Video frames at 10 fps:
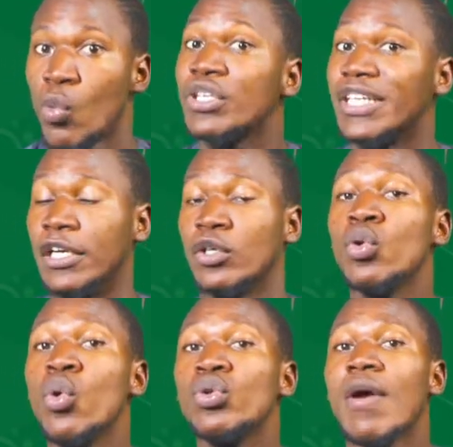which
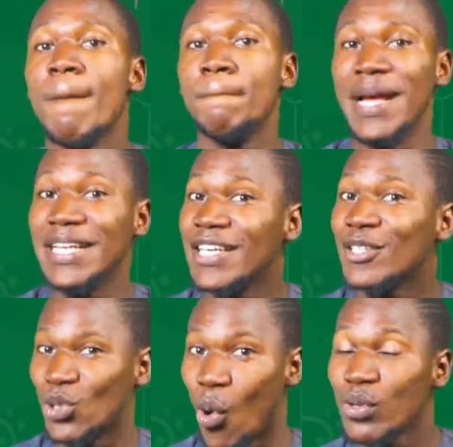include basic
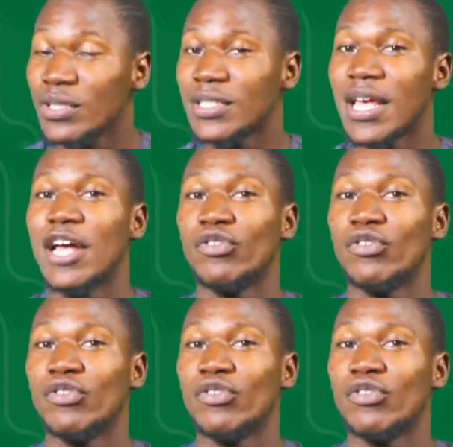salts,